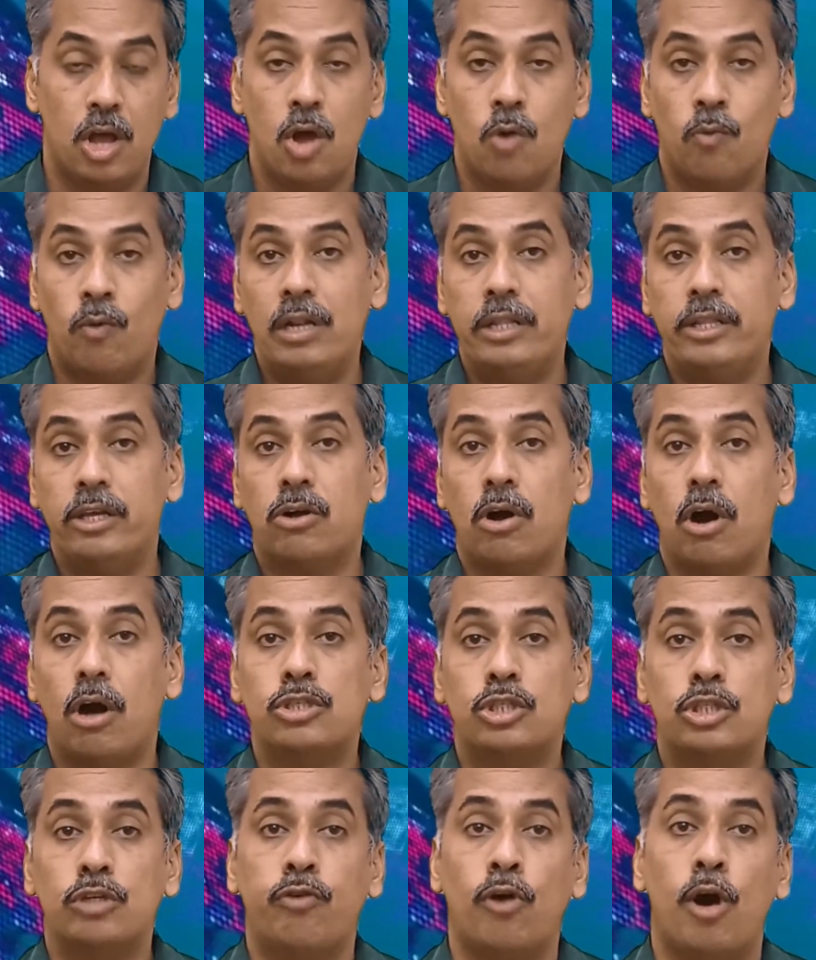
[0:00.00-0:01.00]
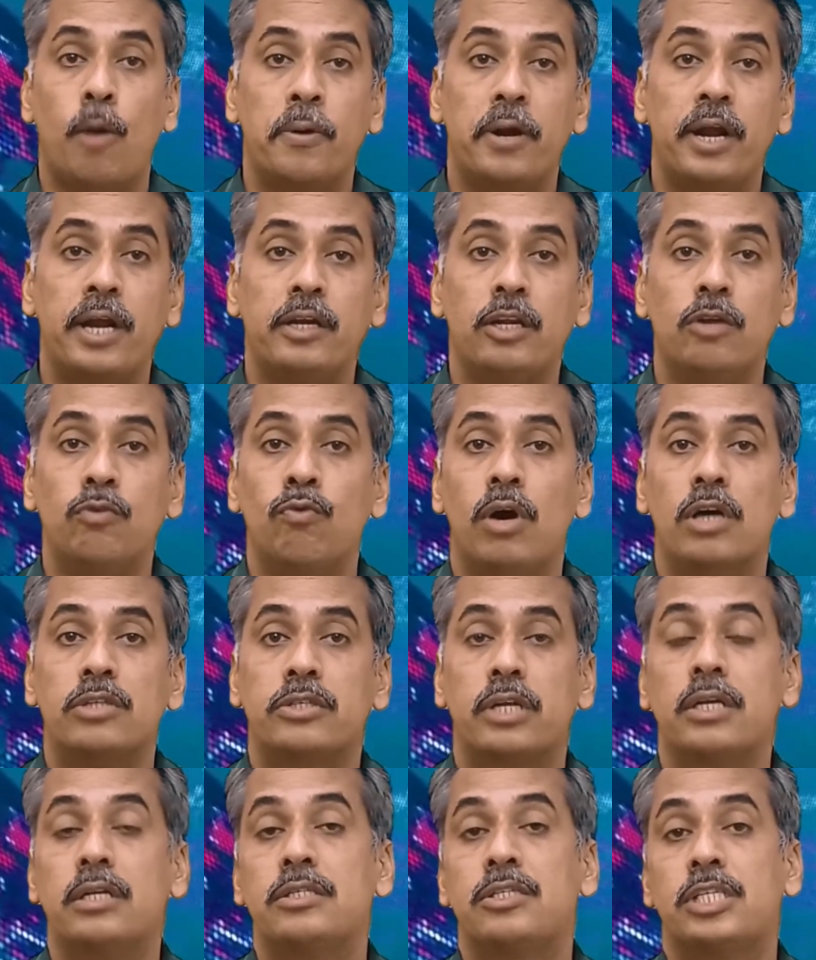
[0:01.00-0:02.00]
While the cost of operating was
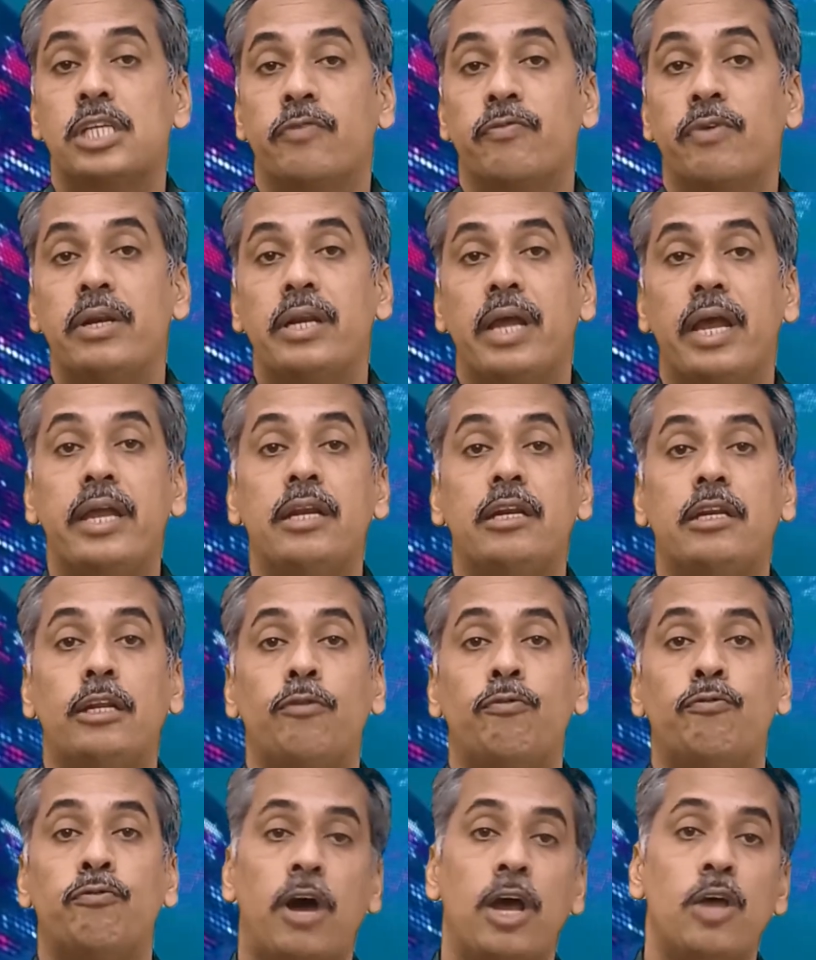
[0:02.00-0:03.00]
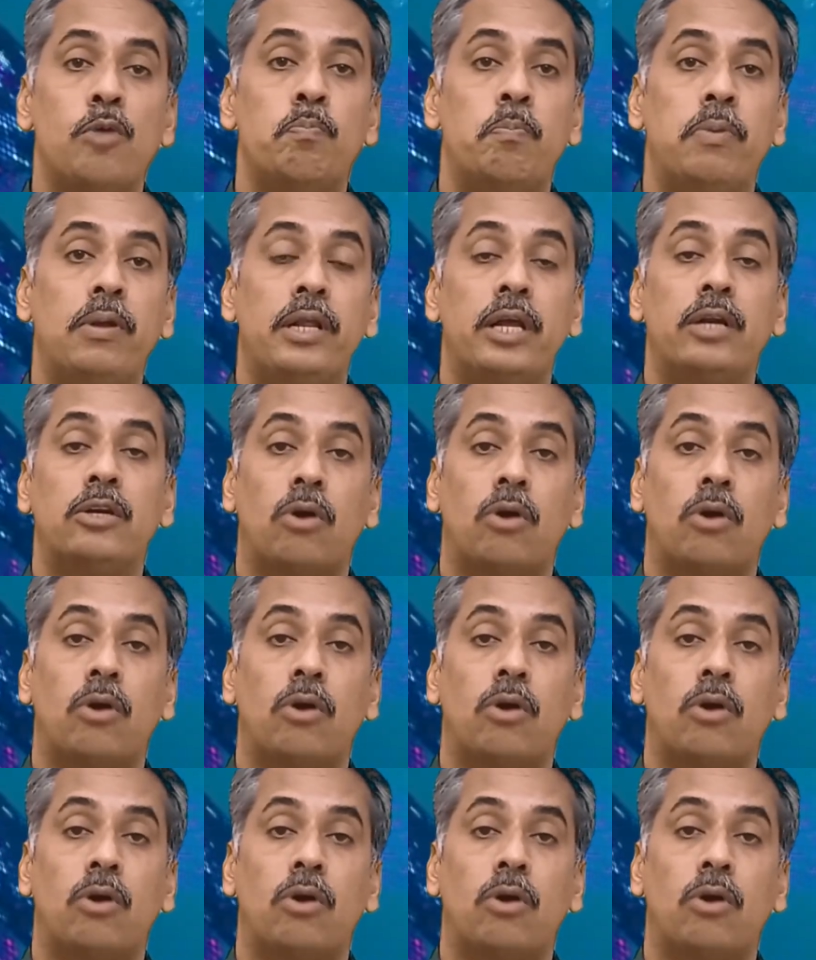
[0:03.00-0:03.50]
at 795 billion